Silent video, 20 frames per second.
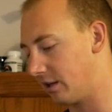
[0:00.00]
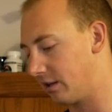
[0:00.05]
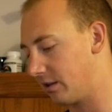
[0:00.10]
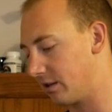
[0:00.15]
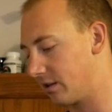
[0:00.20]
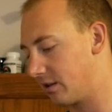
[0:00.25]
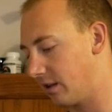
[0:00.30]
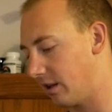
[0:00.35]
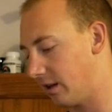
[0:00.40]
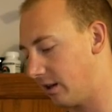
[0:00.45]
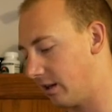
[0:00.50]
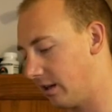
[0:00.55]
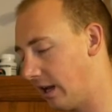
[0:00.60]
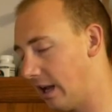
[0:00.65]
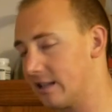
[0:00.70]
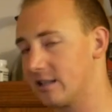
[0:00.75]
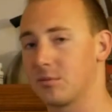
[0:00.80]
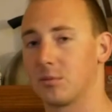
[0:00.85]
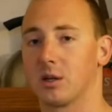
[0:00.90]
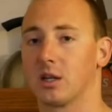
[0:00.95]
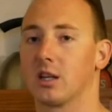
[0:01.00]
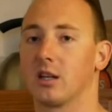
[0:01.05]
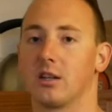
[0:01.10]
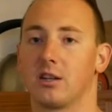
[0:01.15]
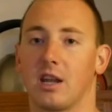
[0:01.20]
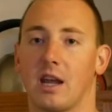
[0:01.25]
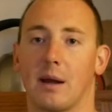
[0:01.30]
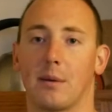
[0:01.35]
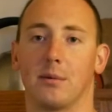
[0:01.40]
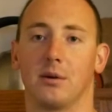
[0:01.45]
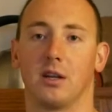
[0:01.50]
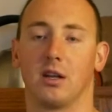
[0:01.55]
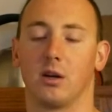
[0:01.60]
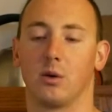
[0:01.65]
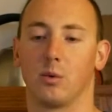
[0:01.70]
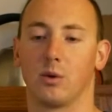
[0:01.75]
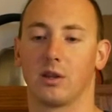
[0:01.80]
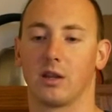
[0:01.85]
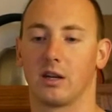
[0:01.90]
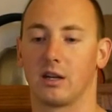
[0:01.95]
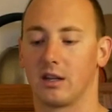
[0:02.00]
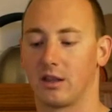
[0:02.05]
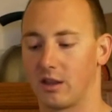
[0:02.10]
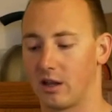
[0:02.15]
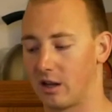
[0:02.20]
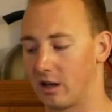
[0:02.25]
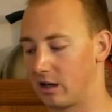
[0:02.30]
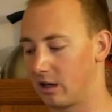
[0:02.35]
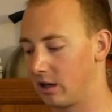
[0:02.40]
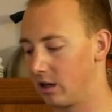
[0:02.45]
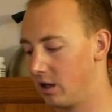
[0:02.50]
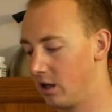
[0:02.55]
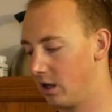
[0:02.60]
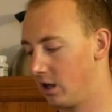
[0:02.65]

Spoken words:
and just that it hasn't been contaminated with anything.